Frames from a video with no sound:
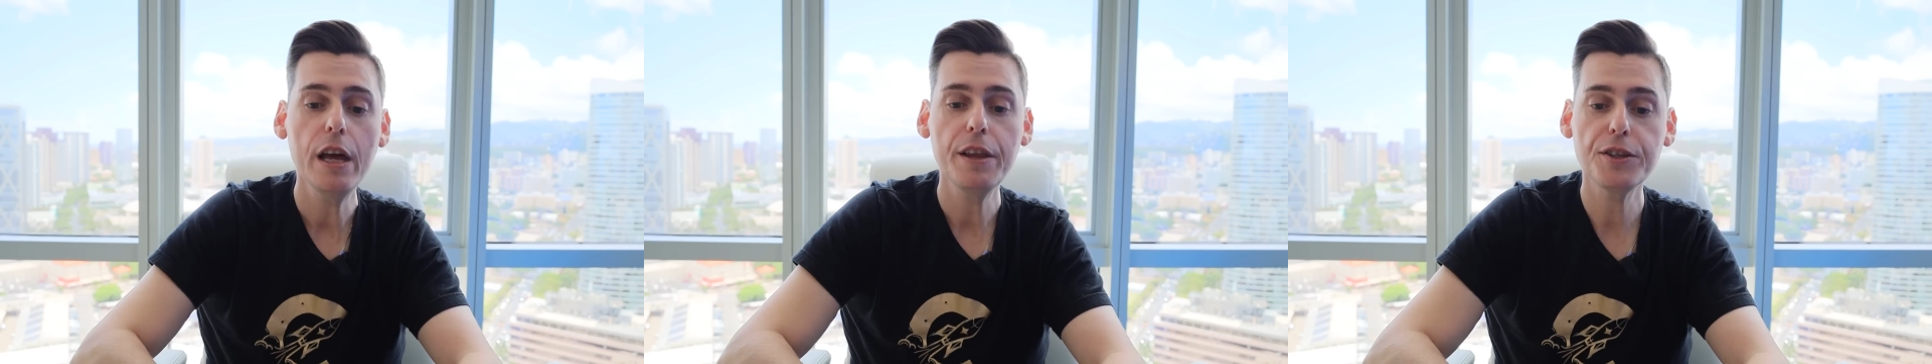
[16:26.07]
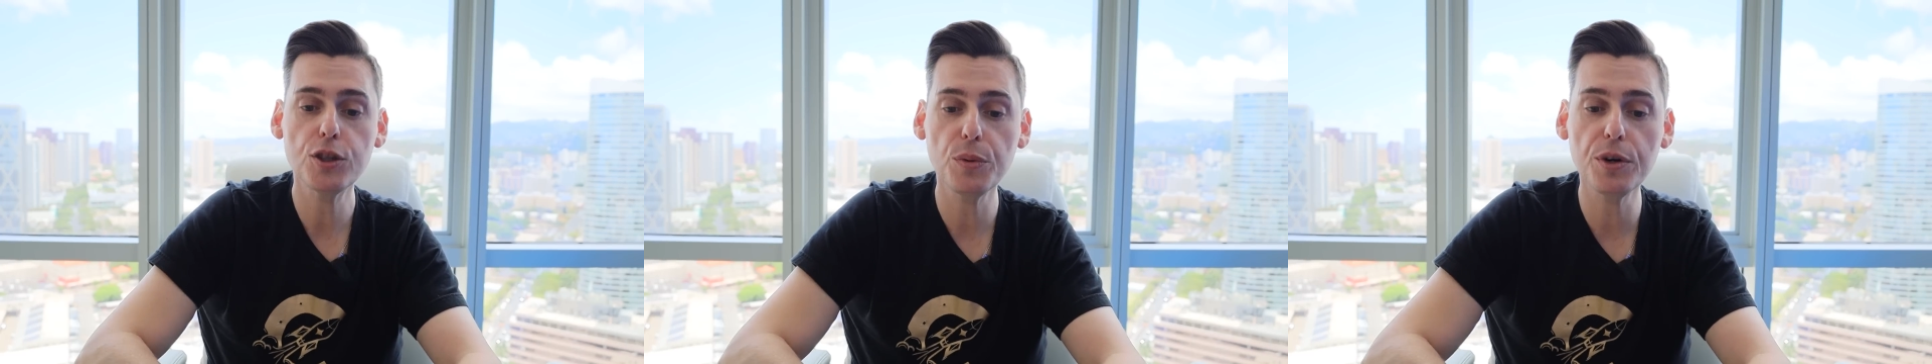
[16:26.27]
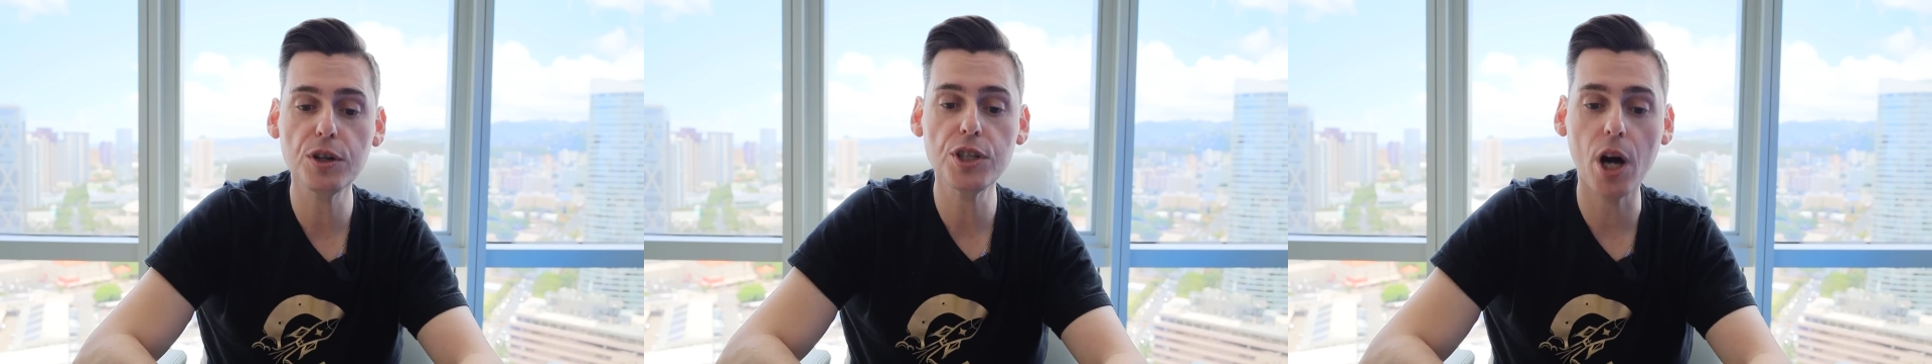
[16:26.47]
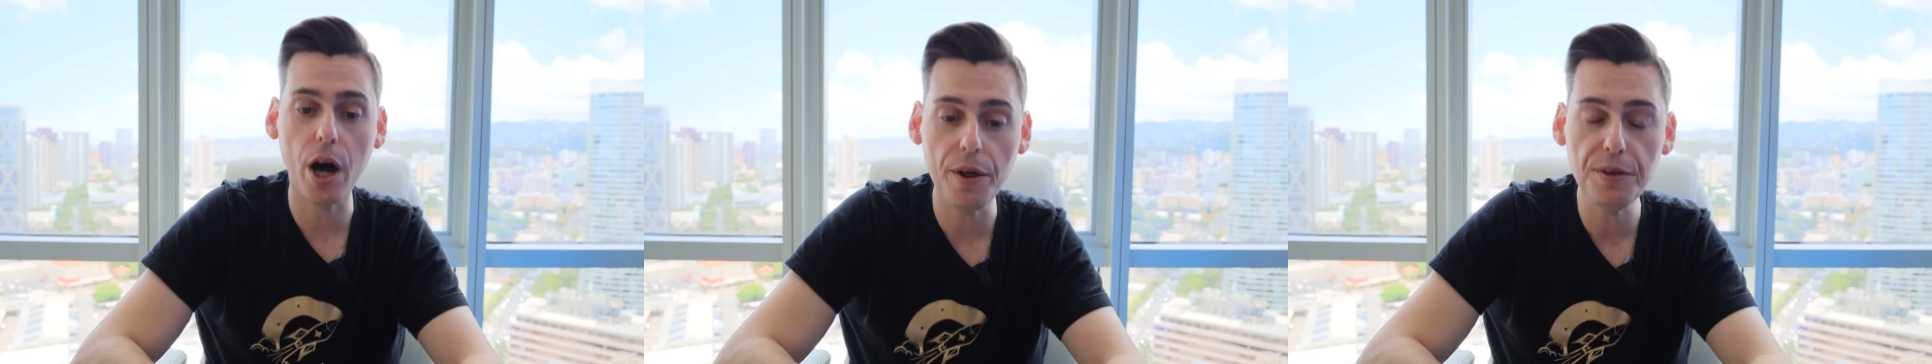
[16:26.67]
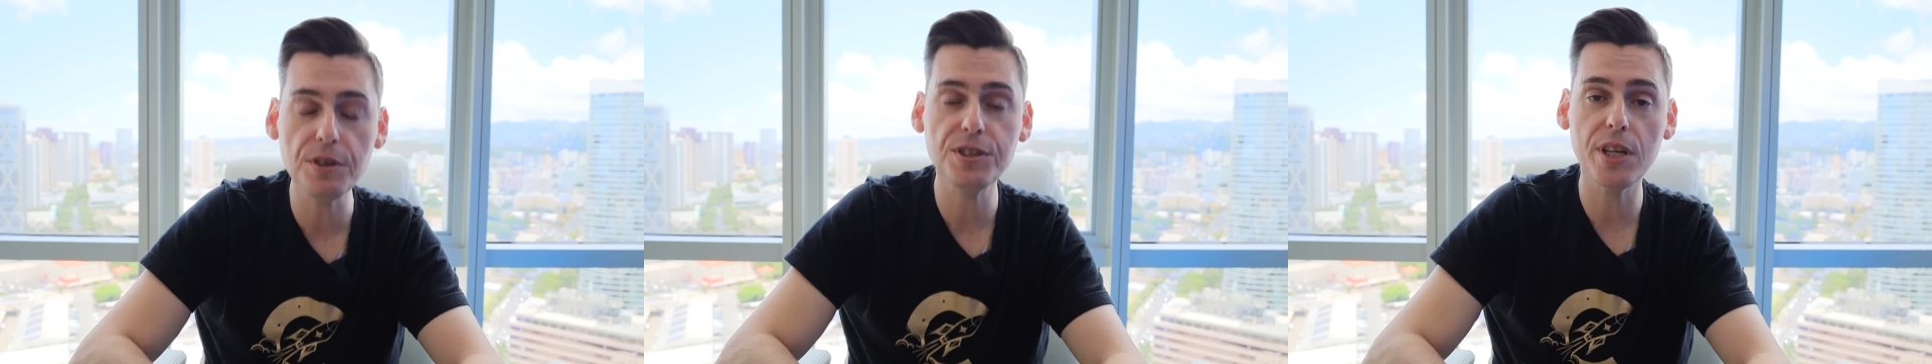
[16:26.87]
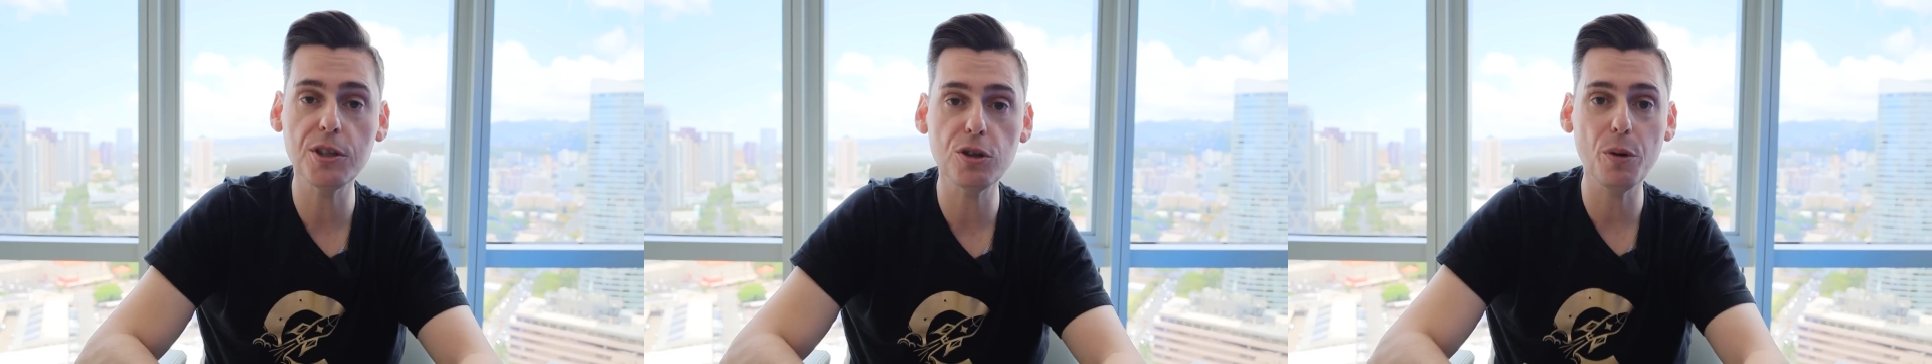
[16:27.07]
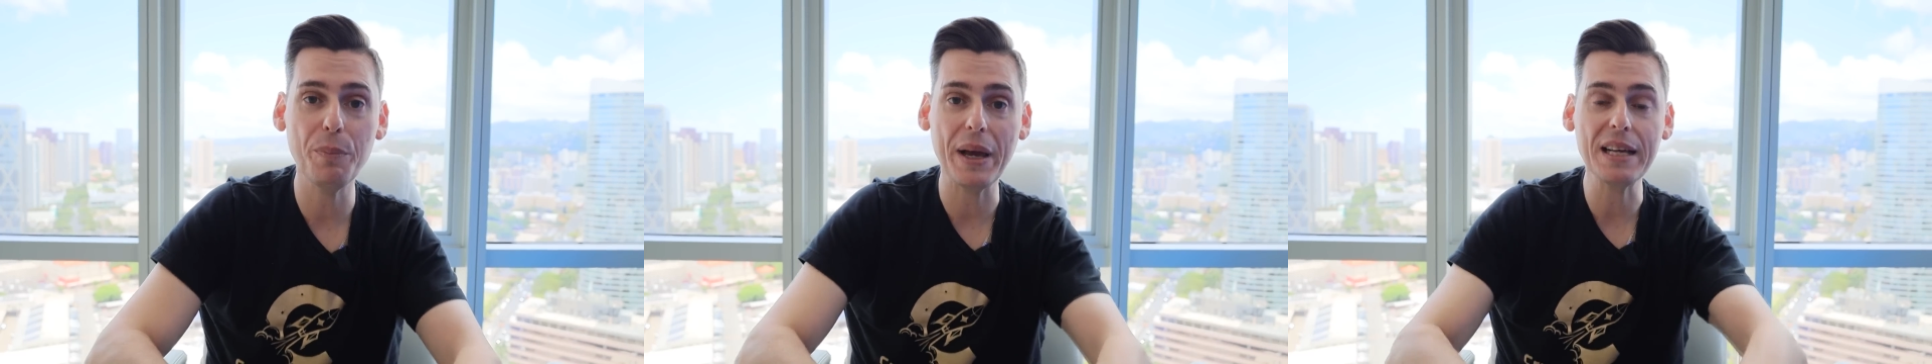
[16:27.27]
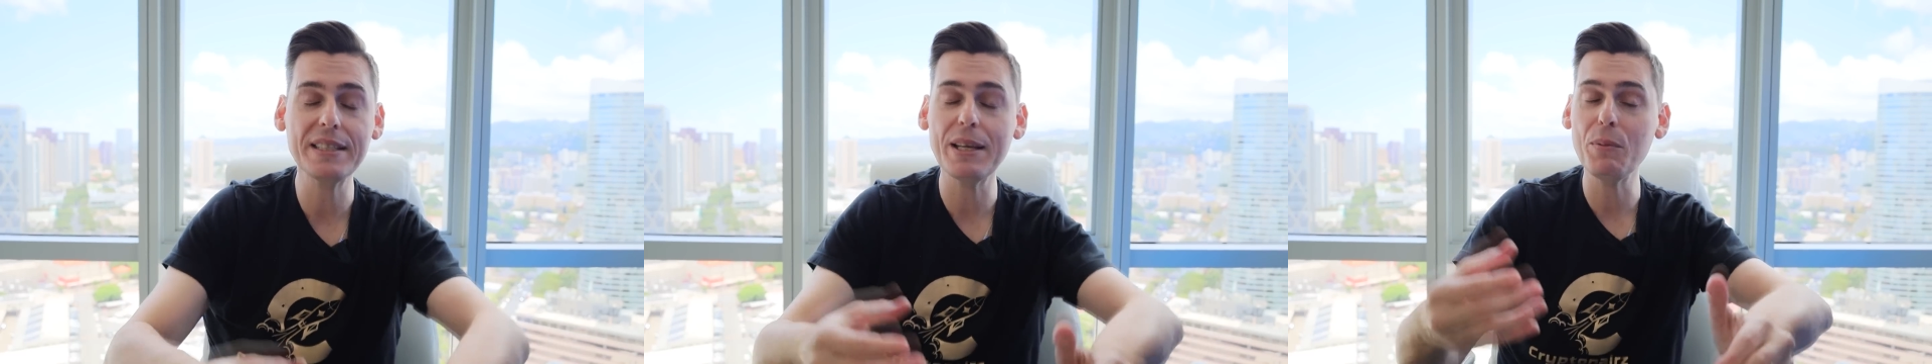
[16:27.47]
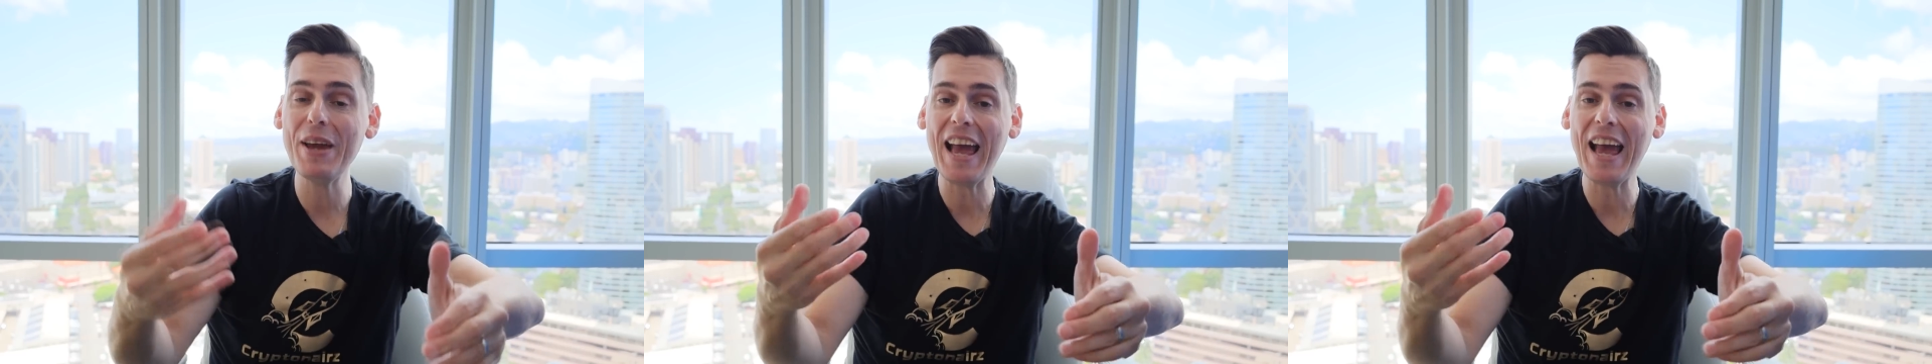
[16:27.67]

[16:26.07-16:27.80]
So there's other central banks that we